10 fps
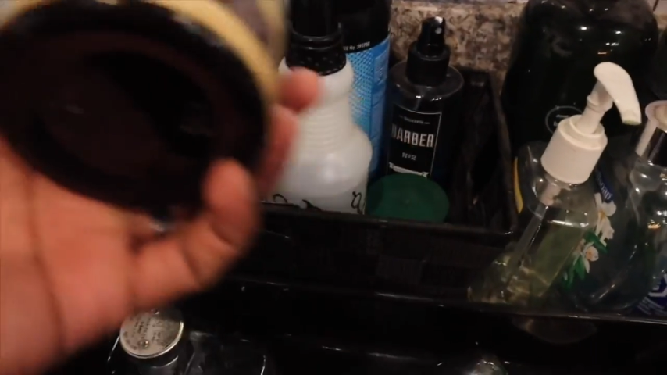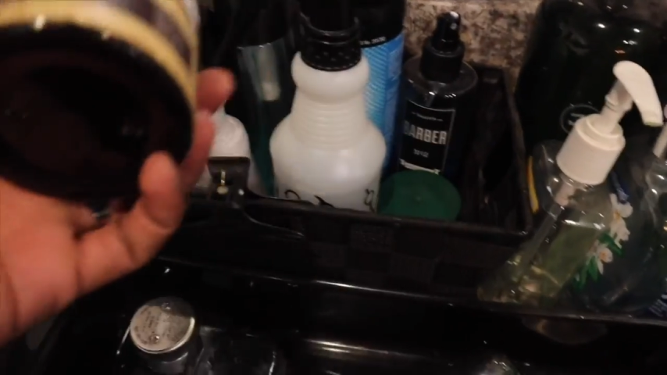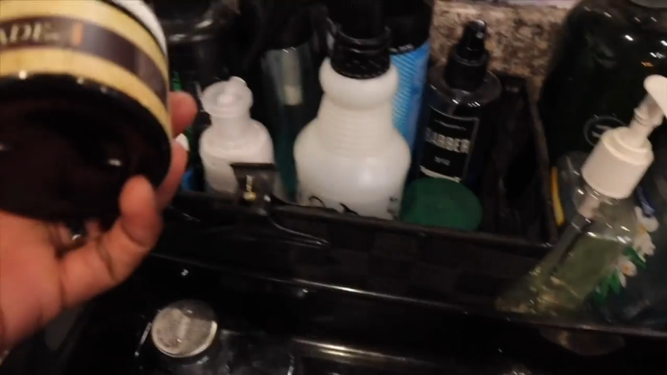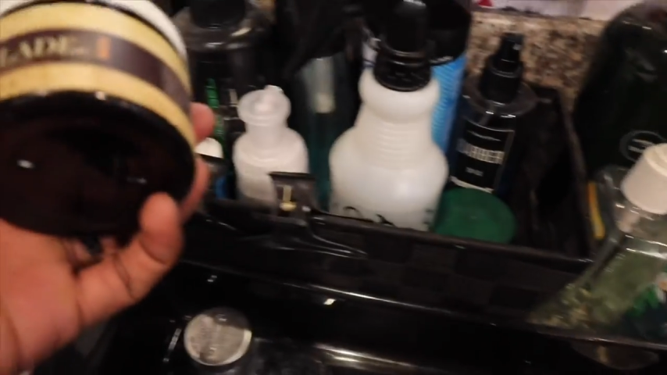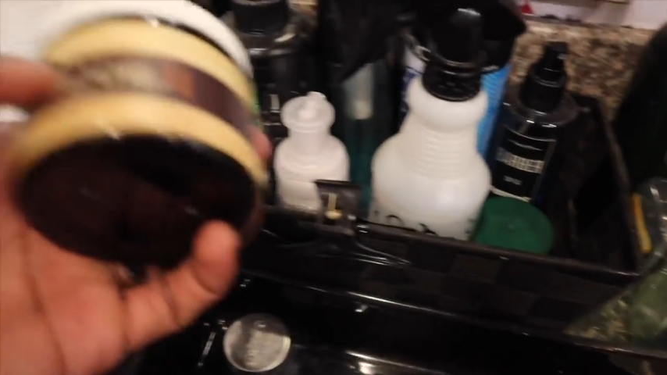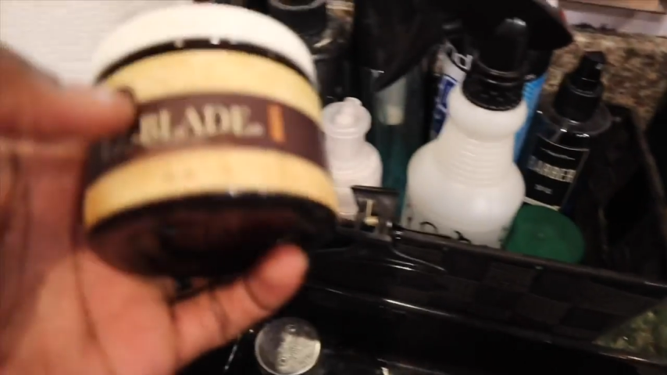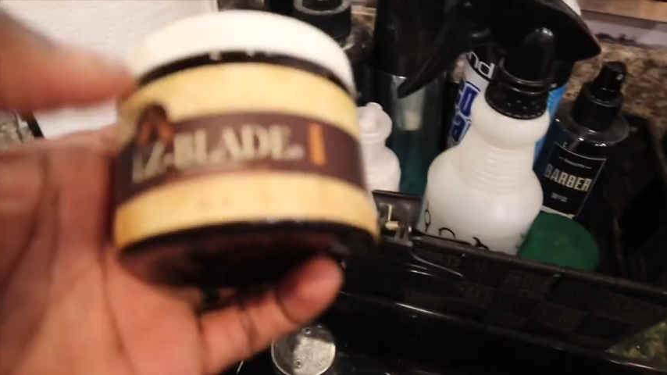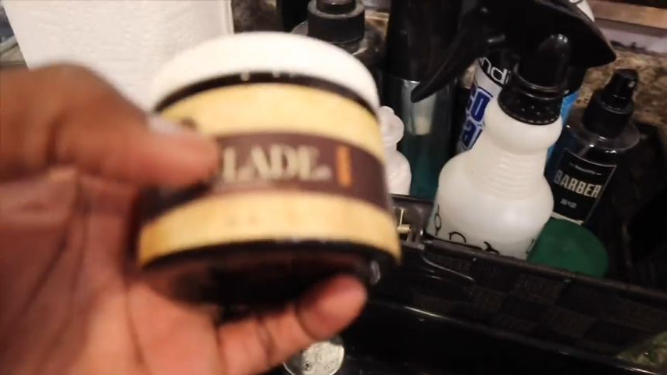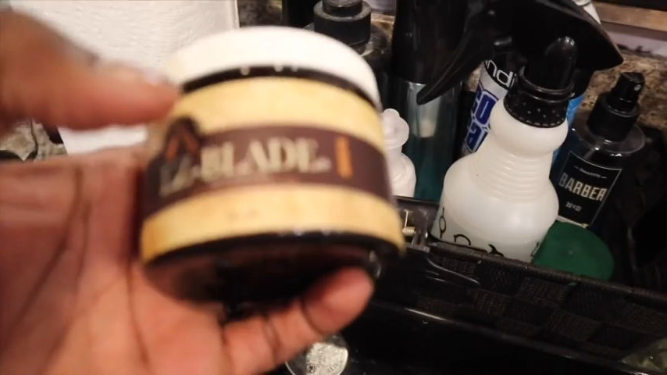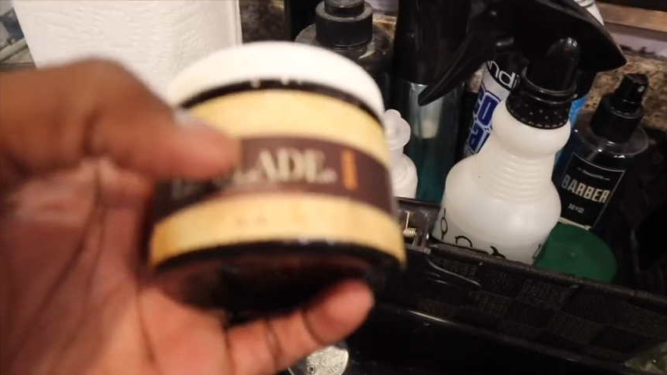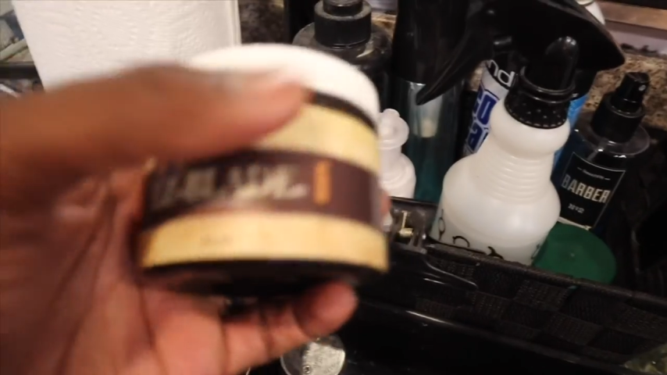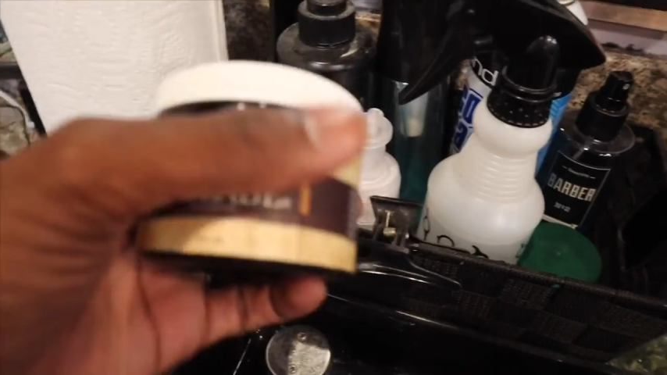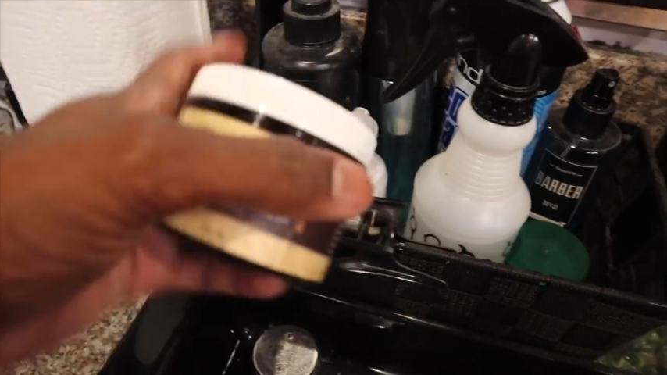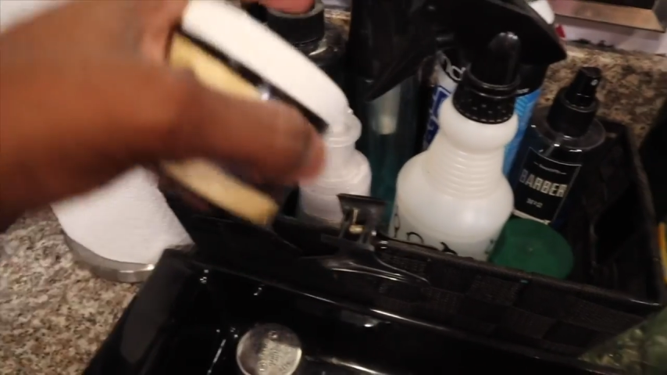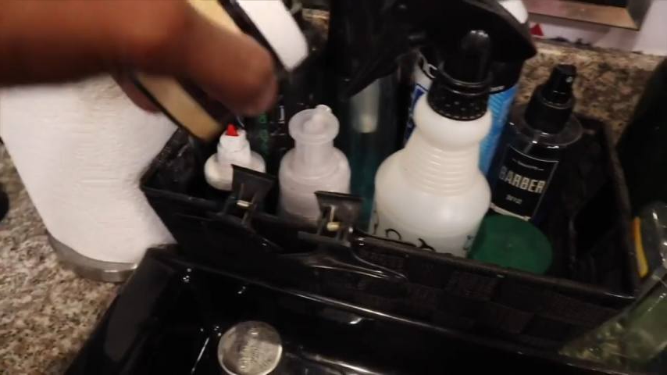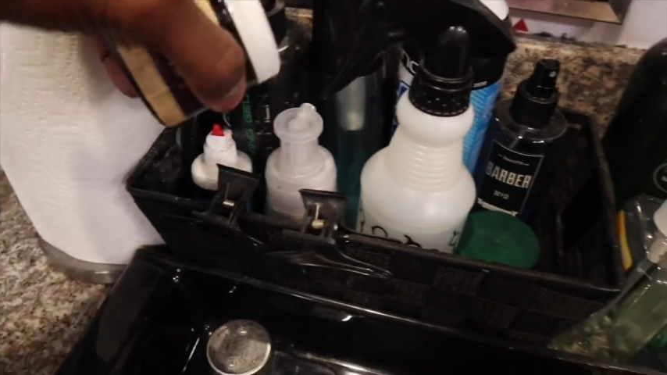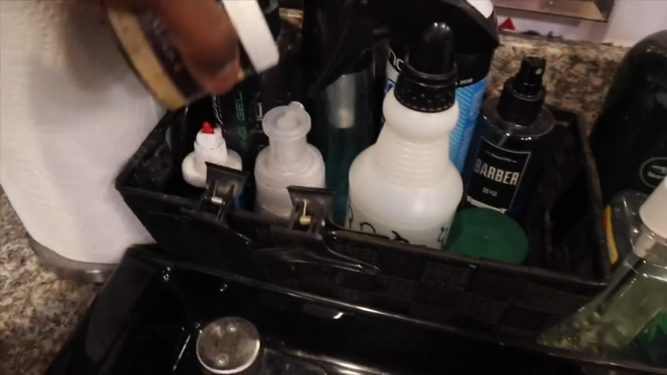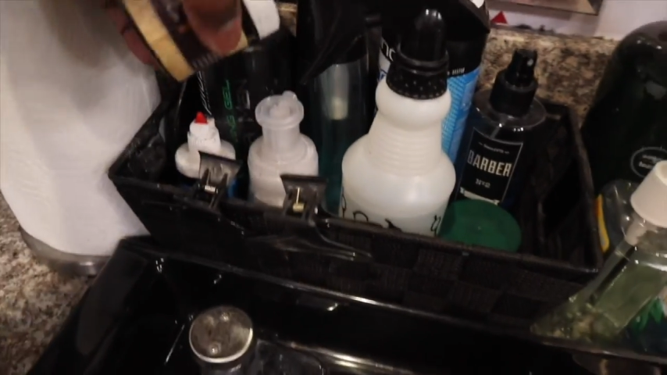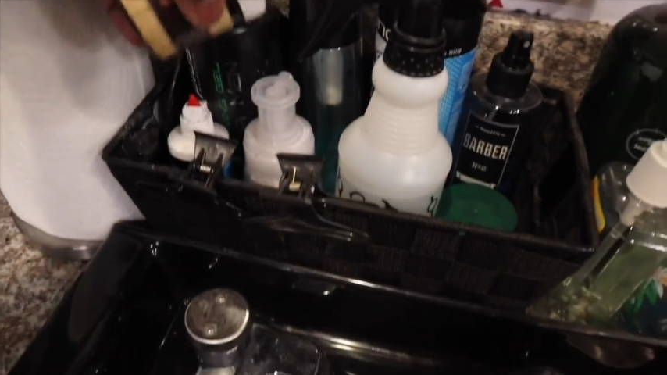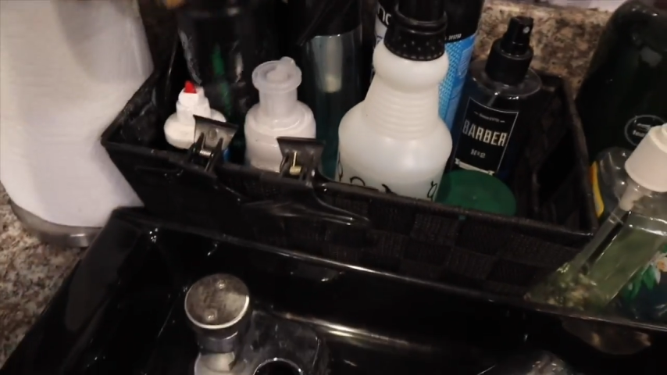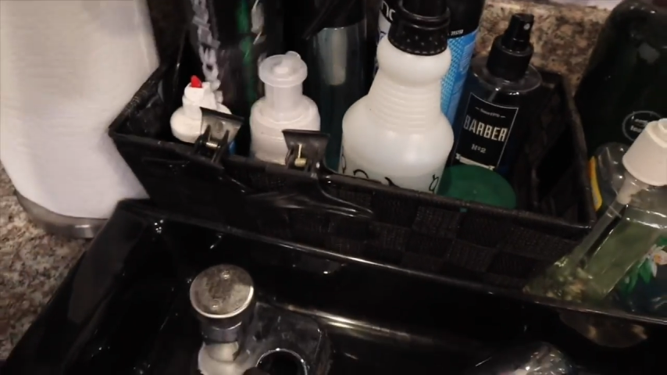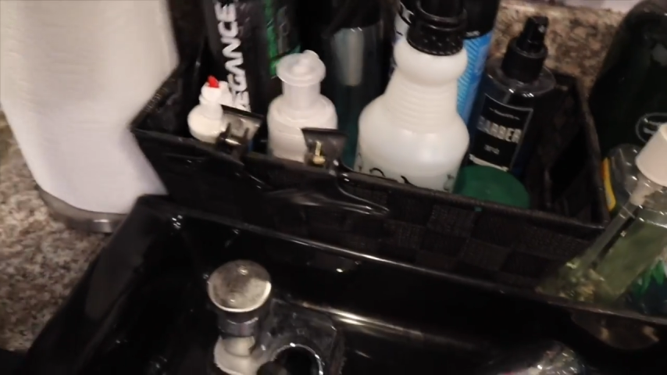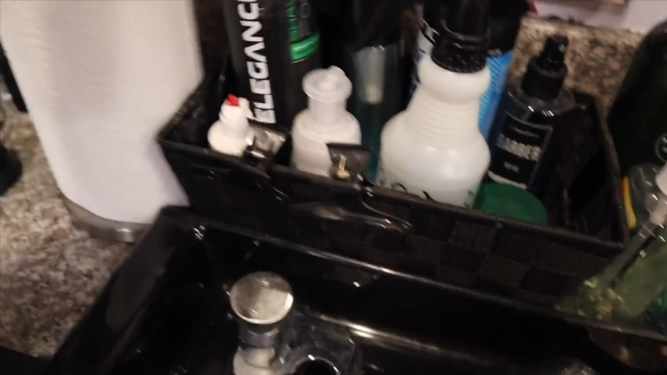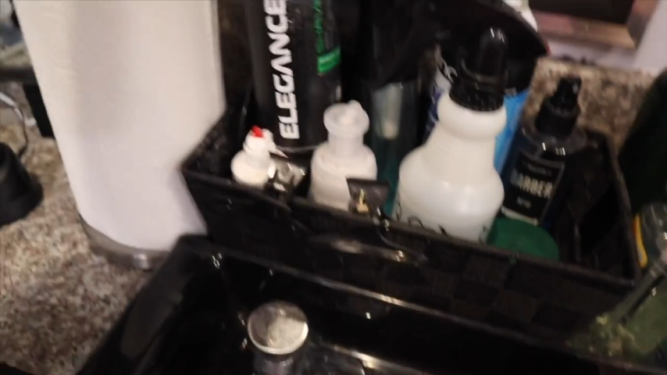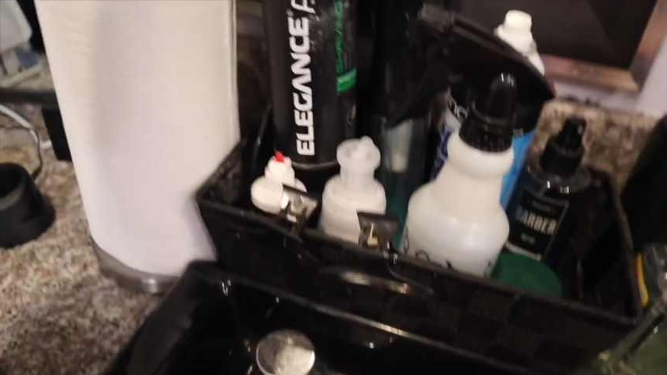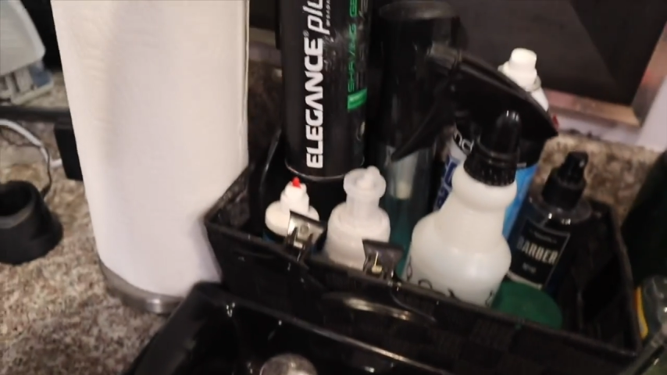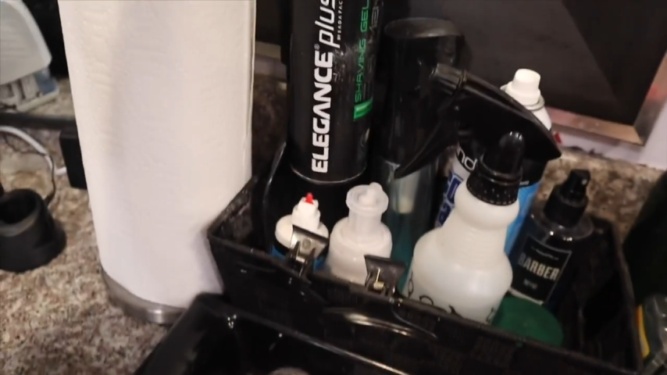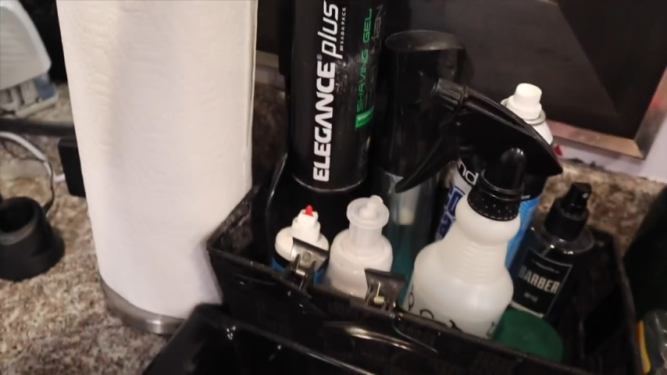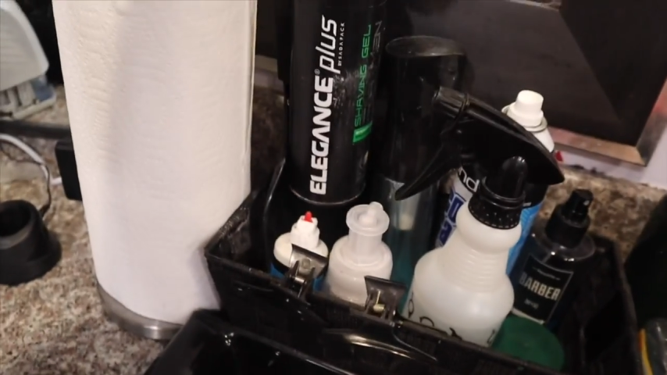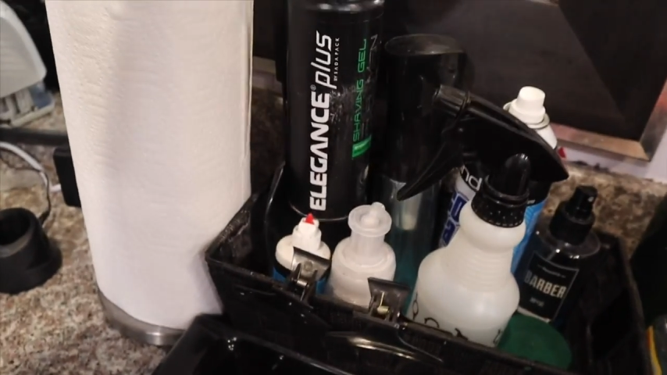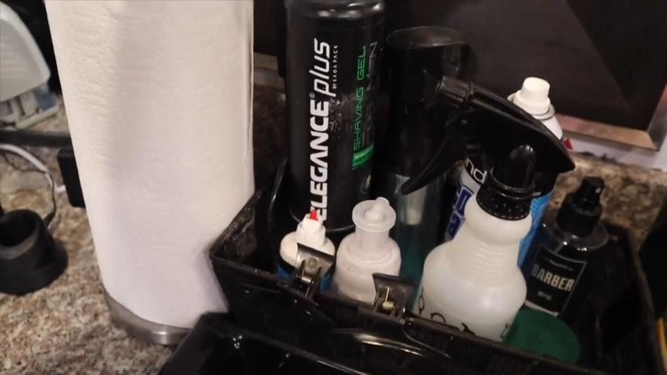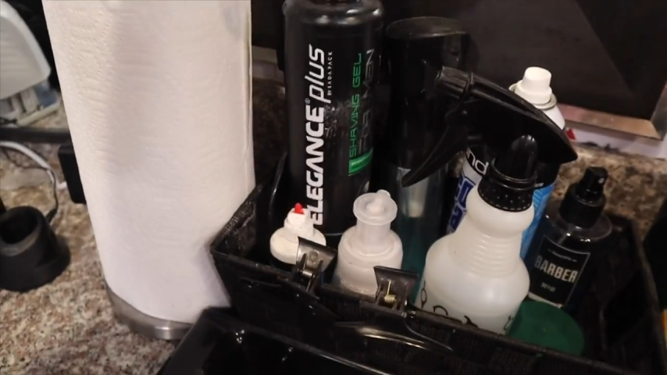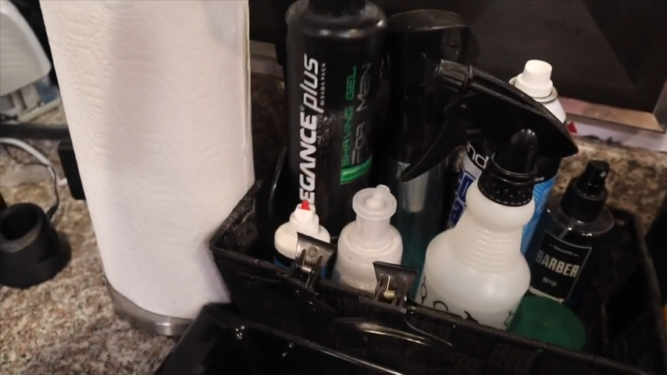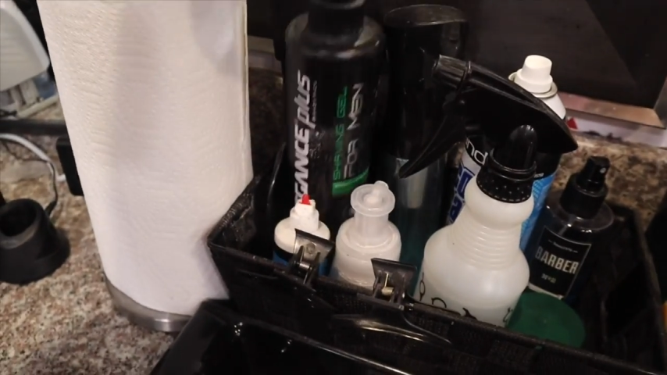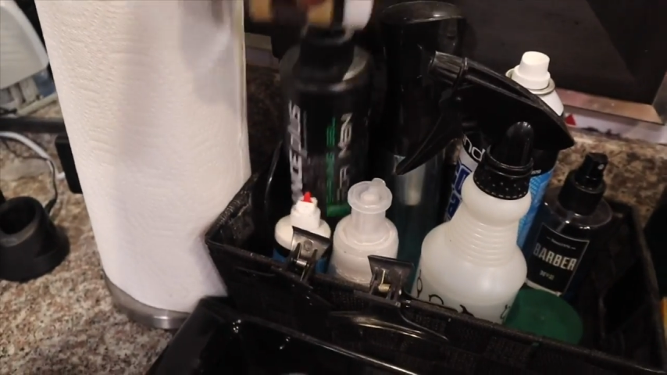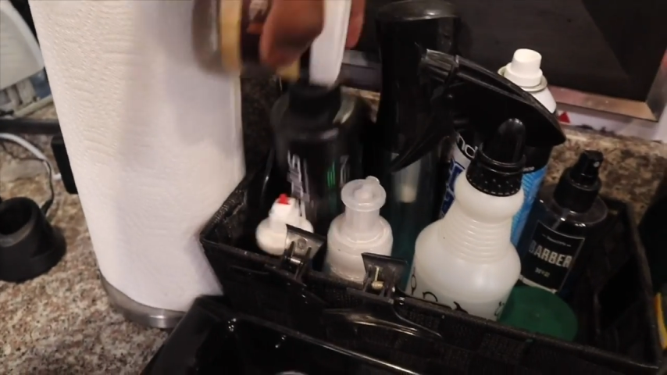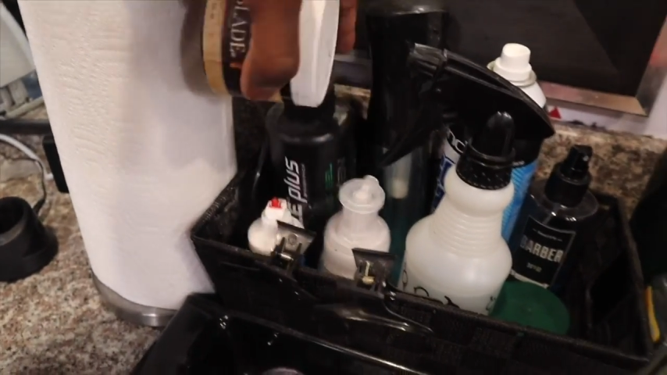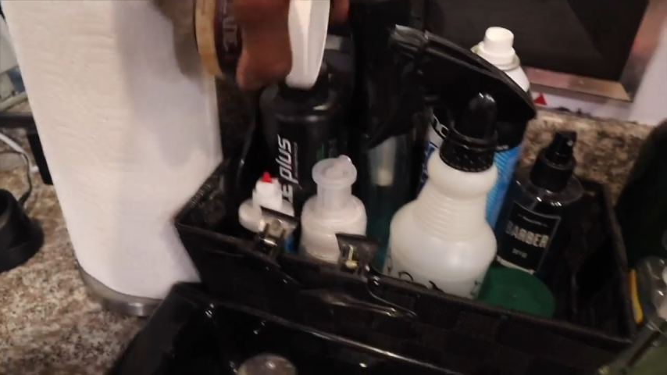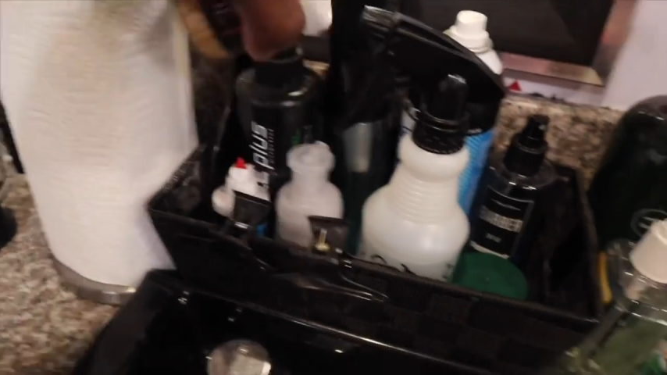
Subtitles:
(no speaker visible)